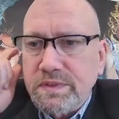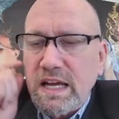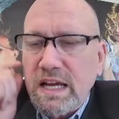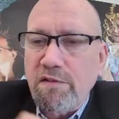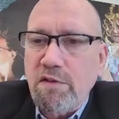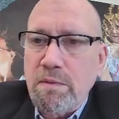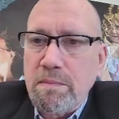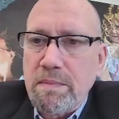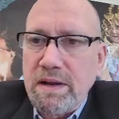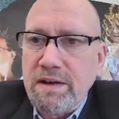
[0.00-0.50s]

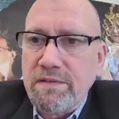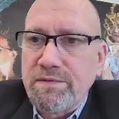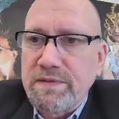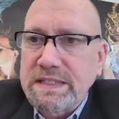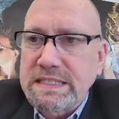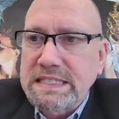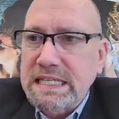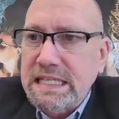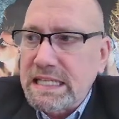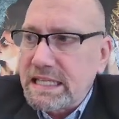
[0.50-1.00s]
government
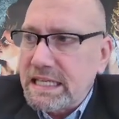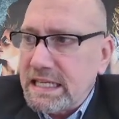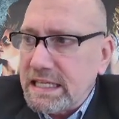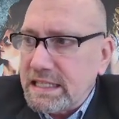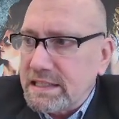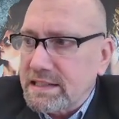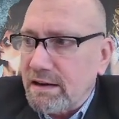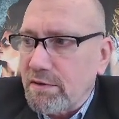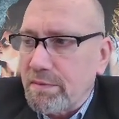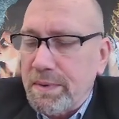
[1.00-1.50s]

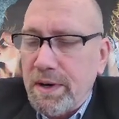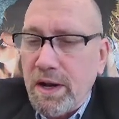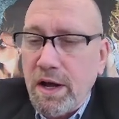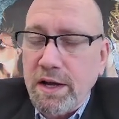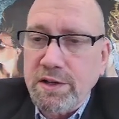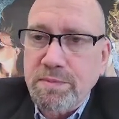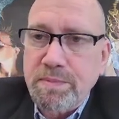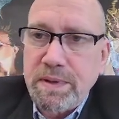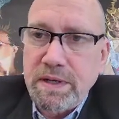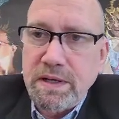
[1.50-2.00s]
facilities, government
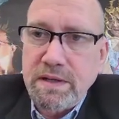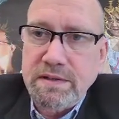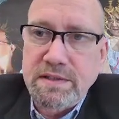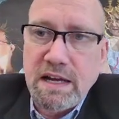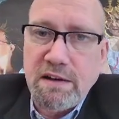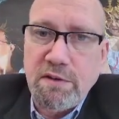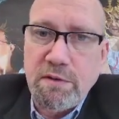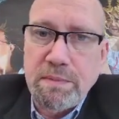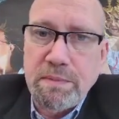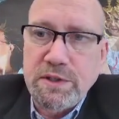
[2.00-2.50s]
hospitals,
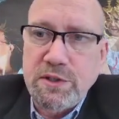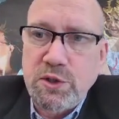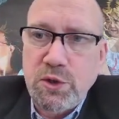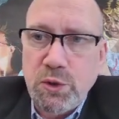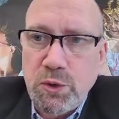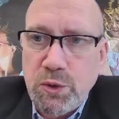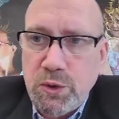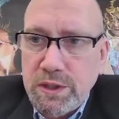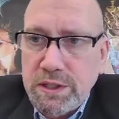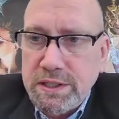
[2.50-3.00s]
government
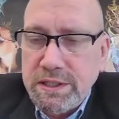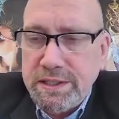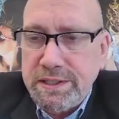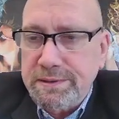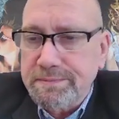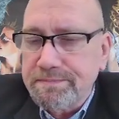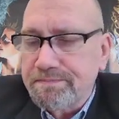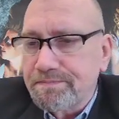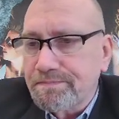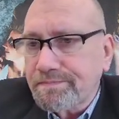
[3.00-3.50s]

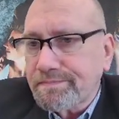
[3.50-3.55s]
schools.